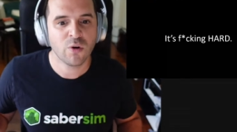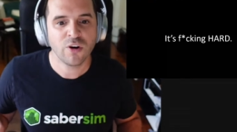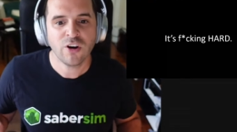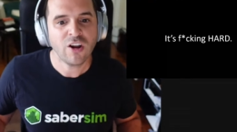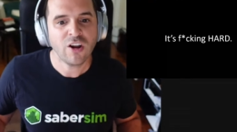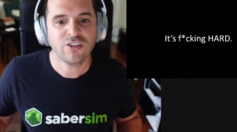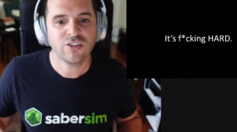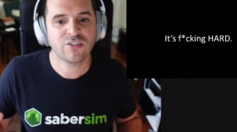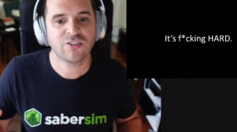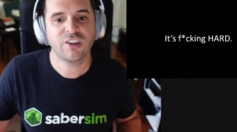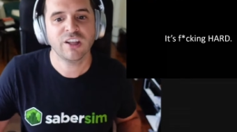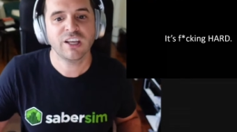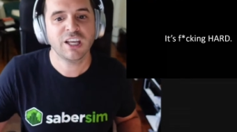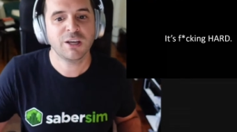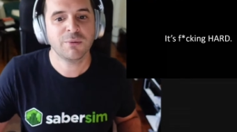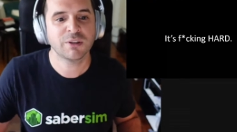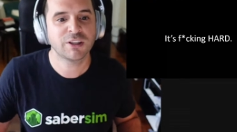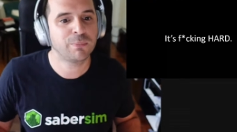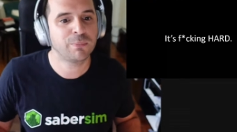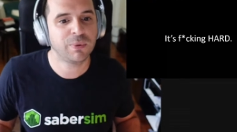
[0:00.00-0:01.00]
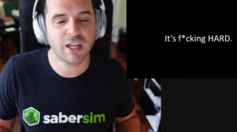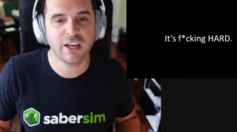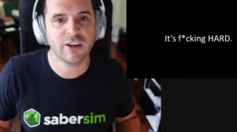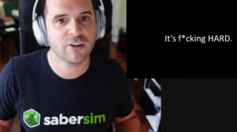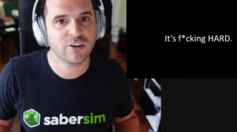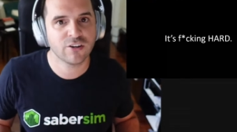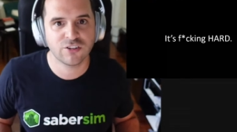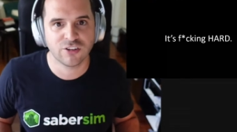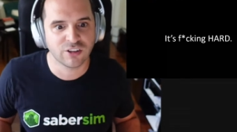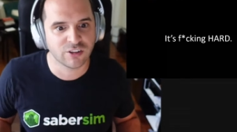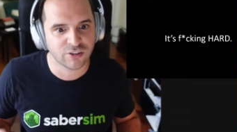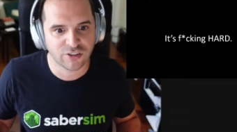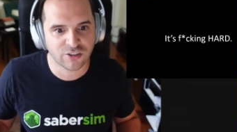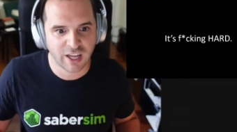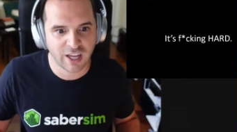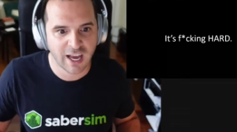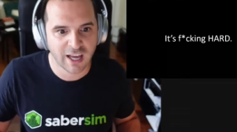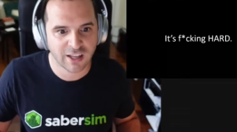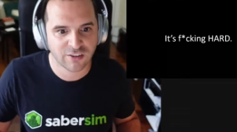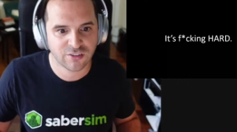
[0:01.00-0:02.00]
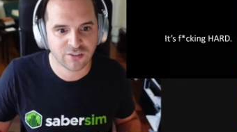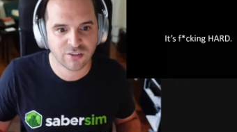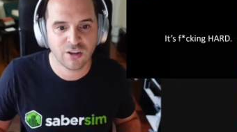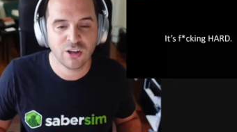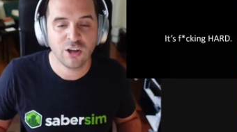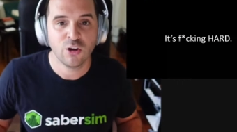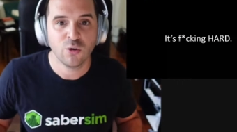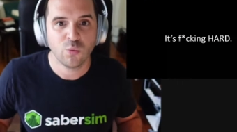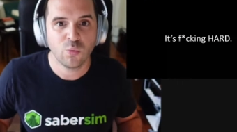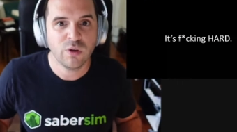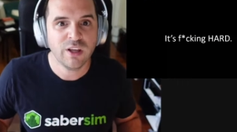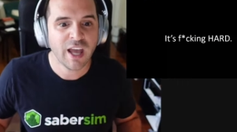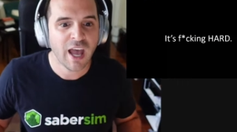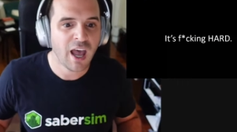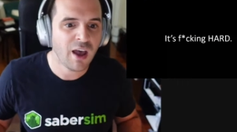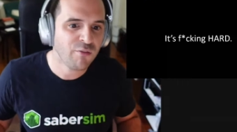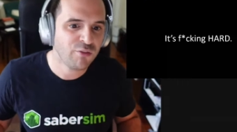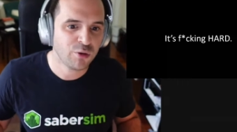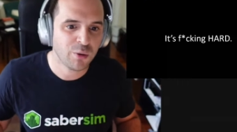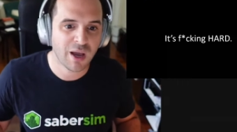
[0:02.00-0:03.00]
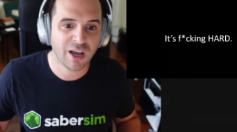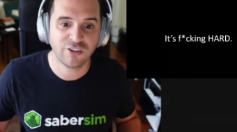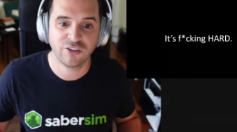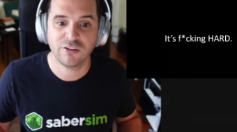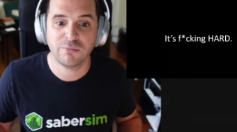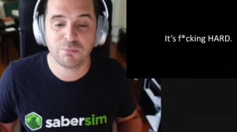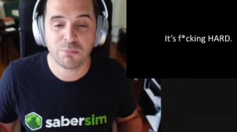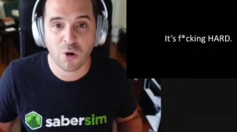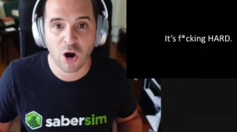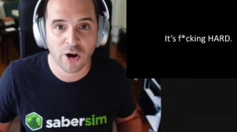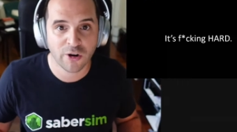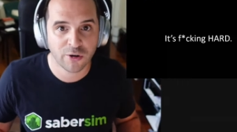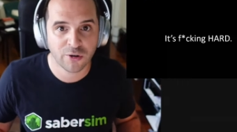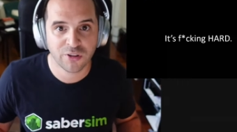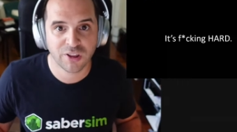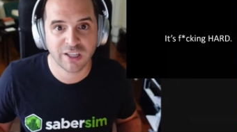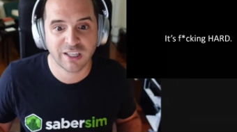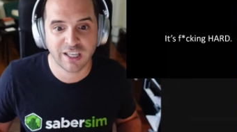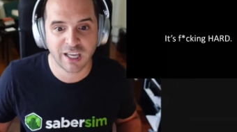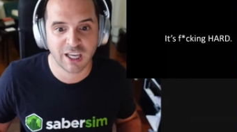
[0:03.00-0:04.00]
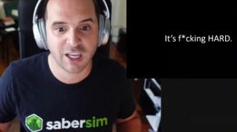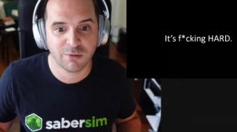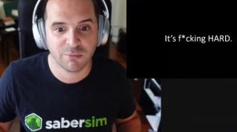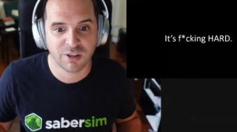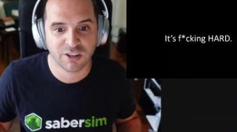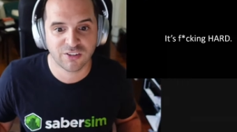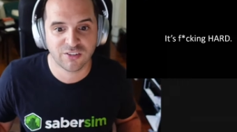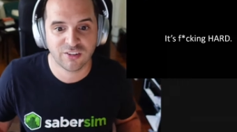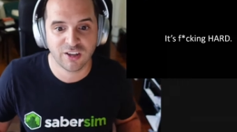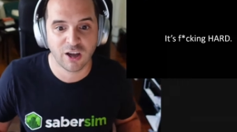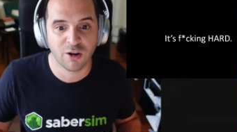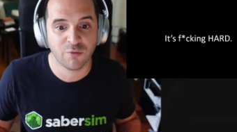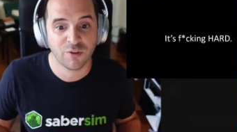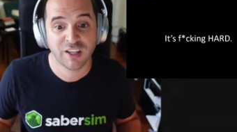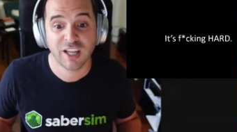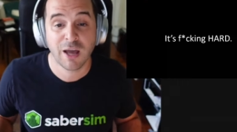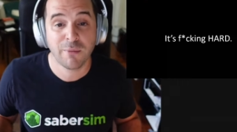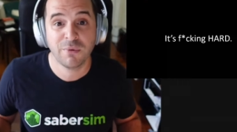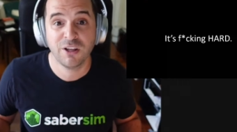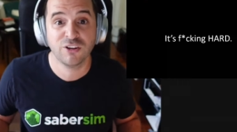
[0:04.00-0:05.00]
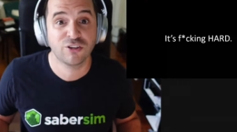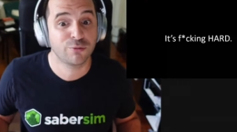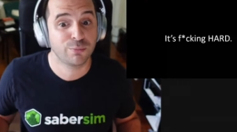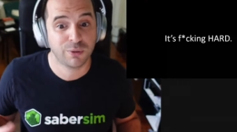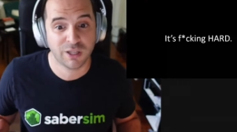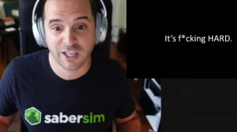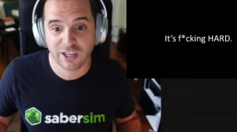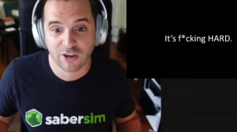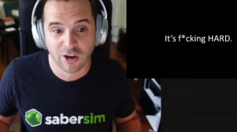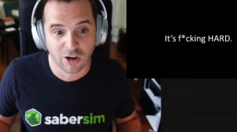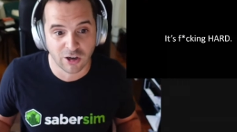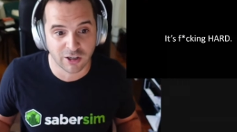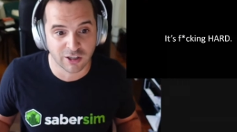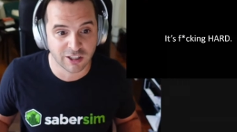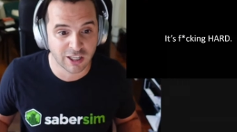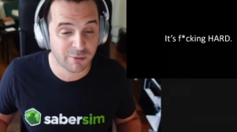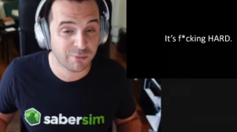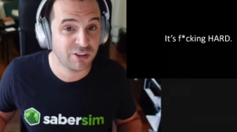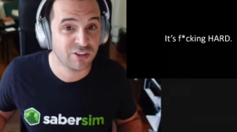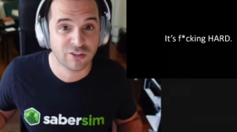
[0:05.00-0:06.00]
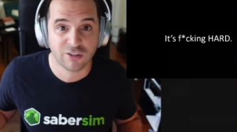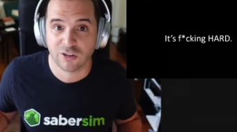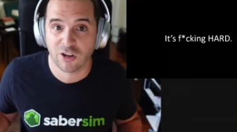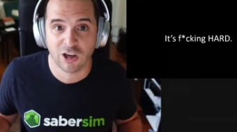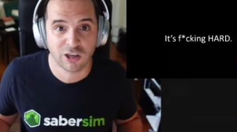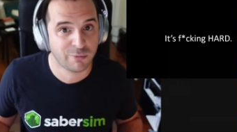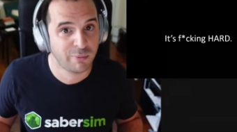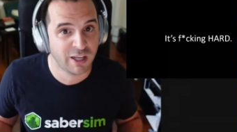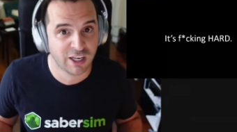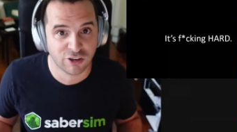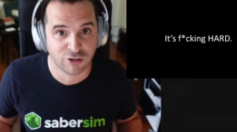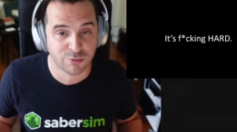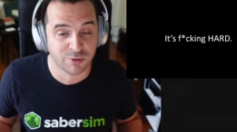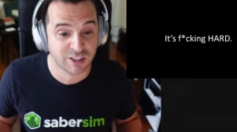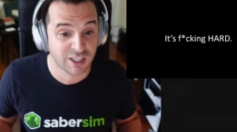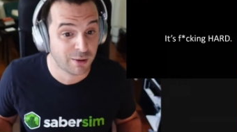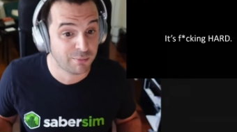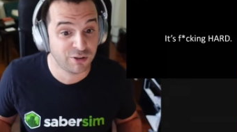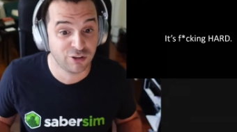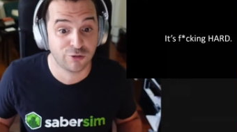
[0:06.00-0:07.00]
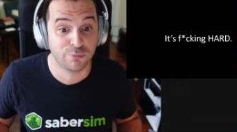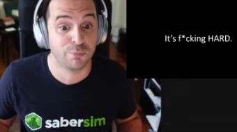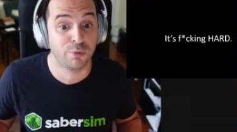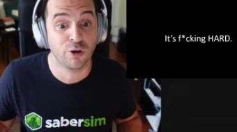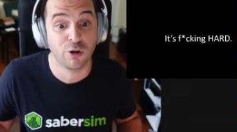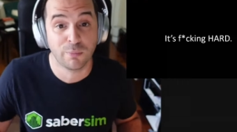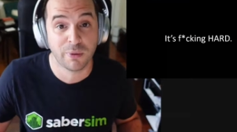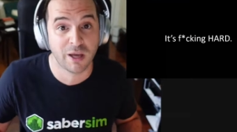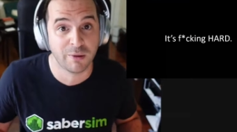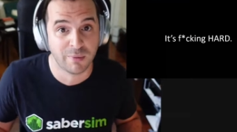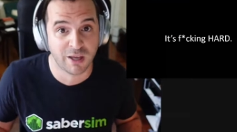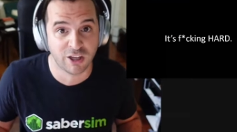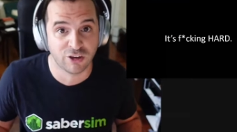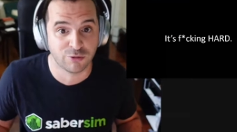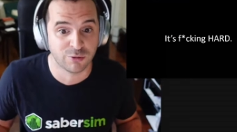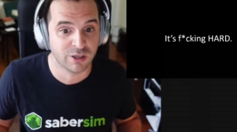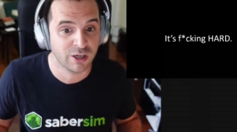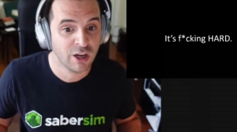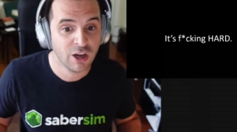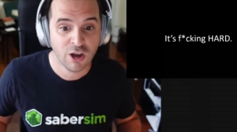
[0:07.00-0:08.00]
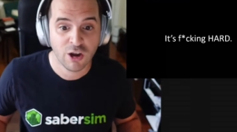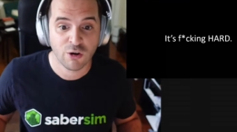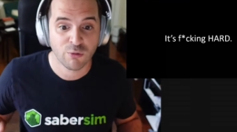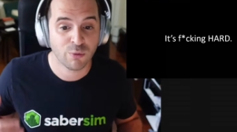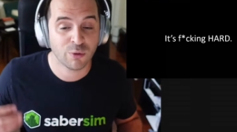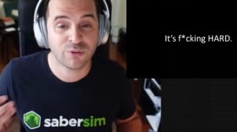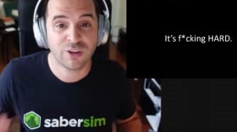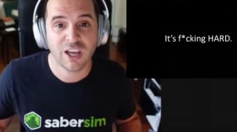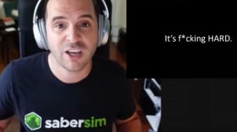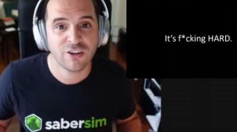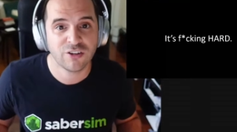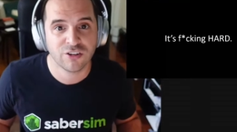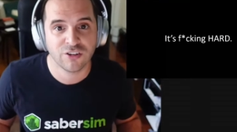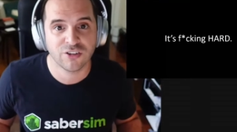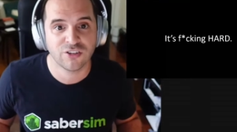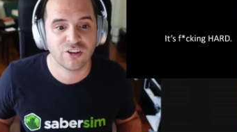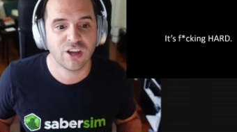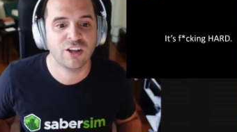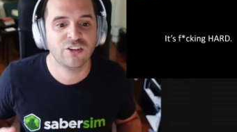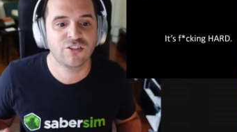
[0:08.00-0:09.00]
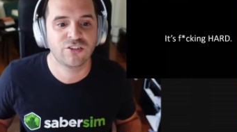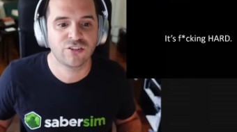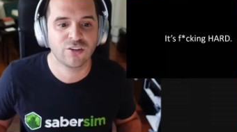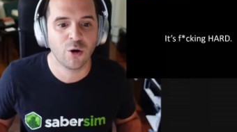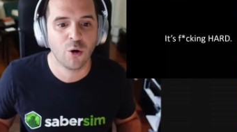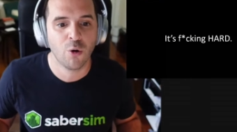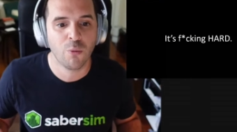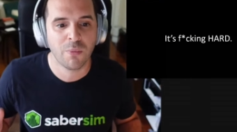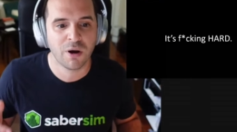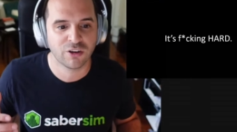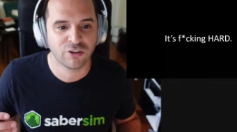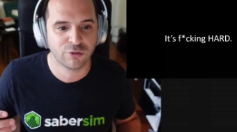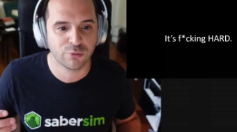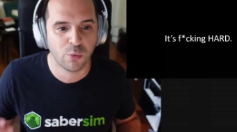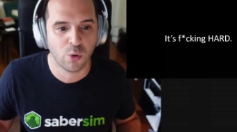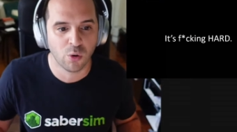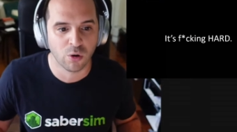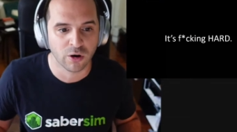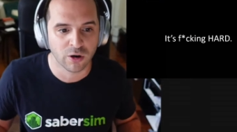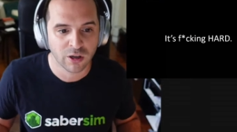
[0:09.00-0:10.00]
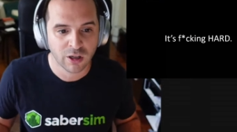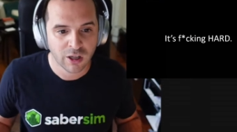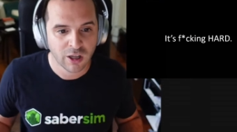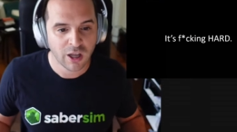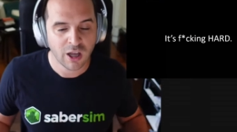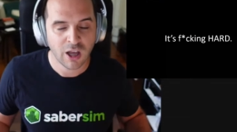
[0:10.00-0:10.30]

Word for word: we're not just thinking about the players and their stats. We have to actually model the game itself. And that means play calling. That means clock management. That means bullpen management, rotations, and so much more.